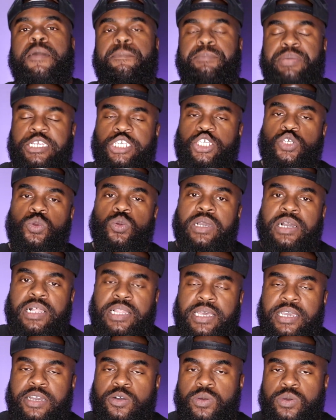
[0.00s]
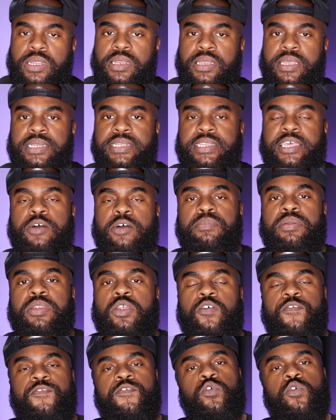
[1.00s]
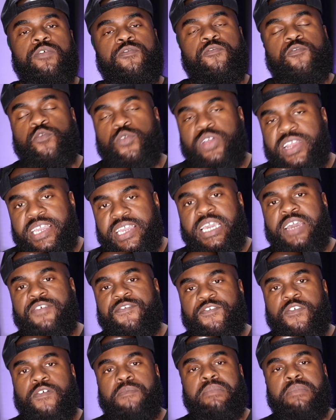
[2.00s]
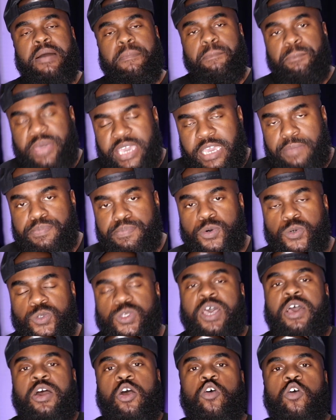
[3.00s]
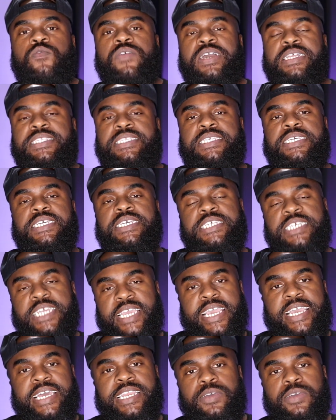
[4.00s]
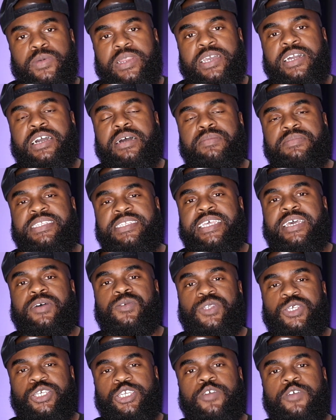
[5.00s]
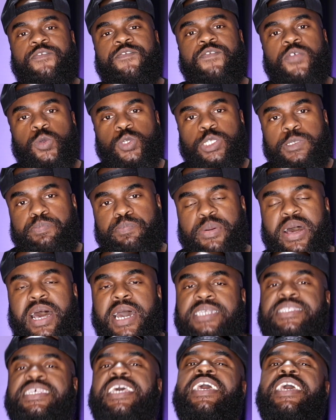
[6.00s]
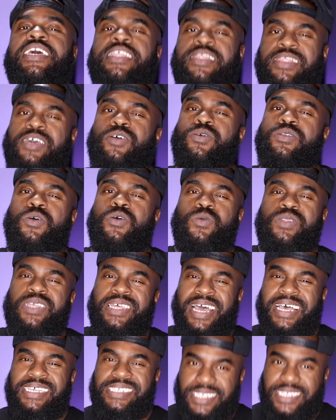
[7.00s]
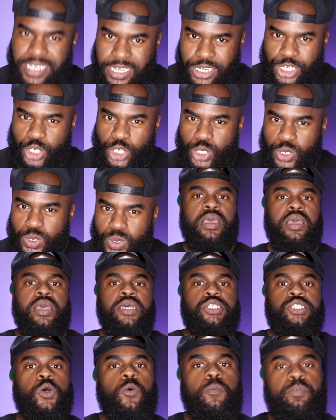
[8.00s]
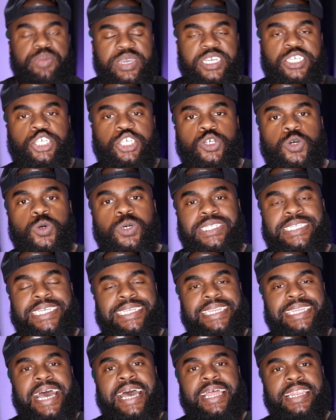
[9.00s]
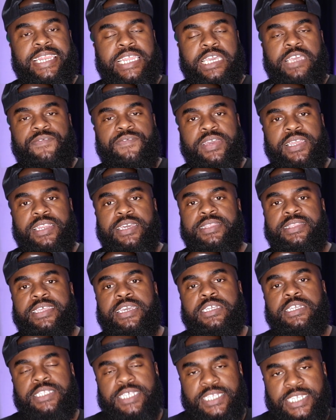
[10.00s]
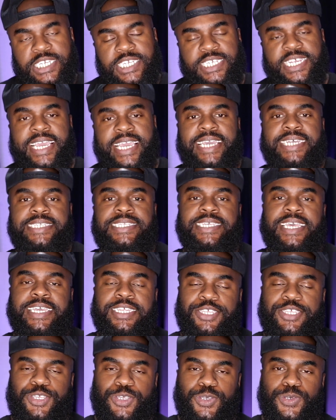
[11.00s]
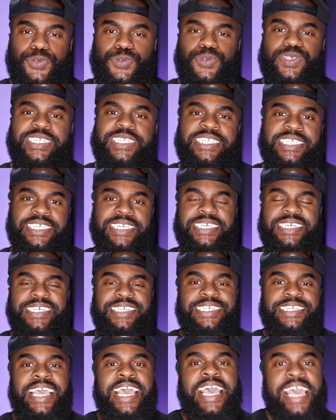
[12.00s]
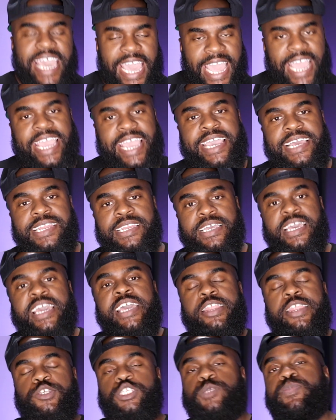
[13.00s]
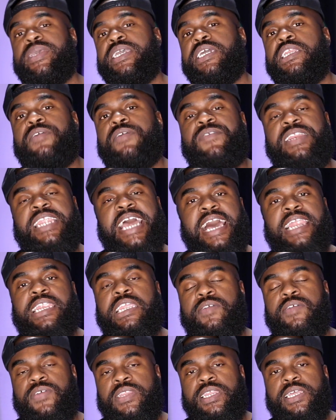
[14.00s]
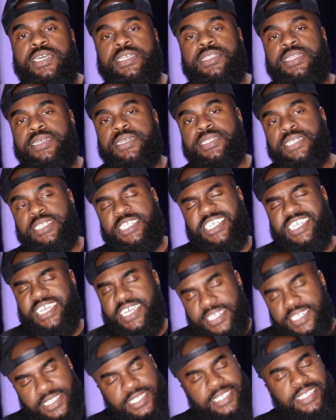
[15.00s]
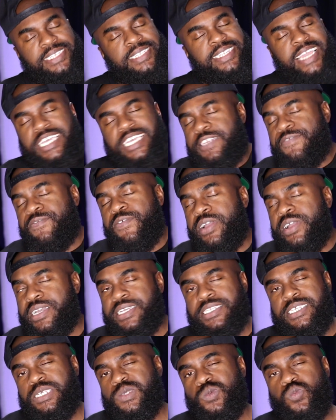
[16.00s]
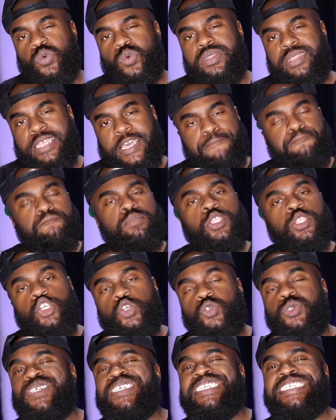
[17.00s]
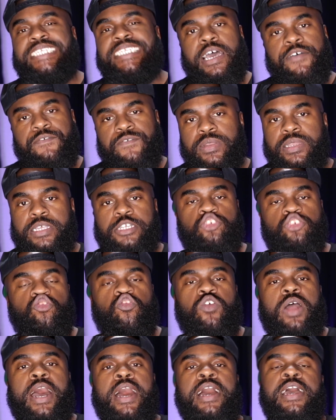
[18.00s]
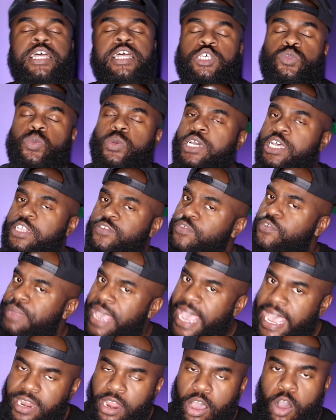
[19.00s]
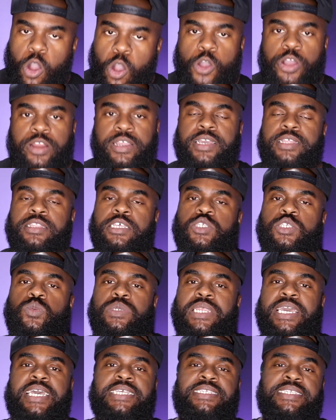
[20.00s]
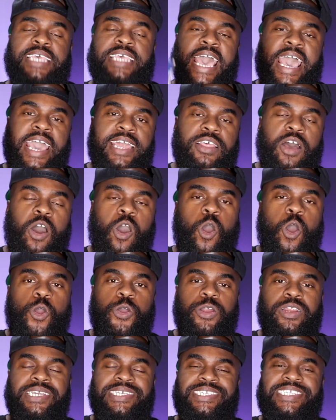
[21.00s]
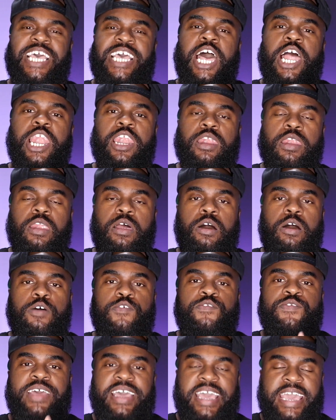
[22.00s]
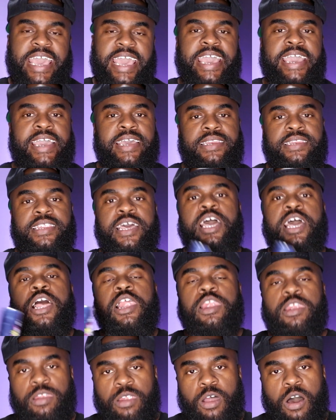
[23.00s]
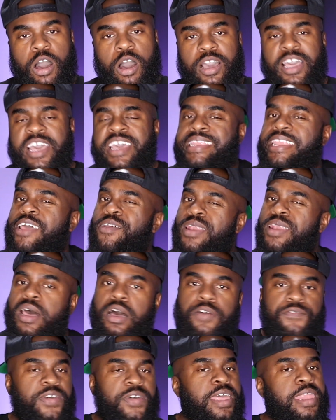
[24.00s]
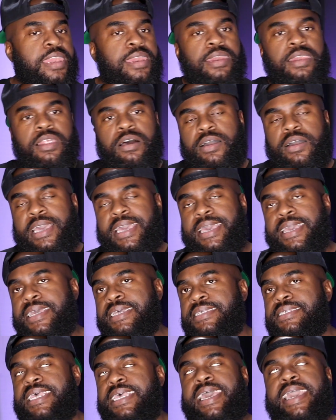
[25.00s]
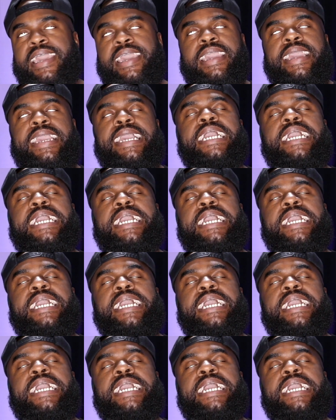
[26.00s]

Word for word: Be sure to click on the link down below for a free gift from my peoples over at Tiege Hanley when it comes down to your first box. They'll know that I sent you. So be sure to not leave anything to chance and use Tiege Hanley. Now, speaking of not leaving anything to chance, this next fragrance is one that you should definitely try. This one comes from Ed Hardy, and this one is Ed Hardy's Love and Luck. Now, Love and Luck is a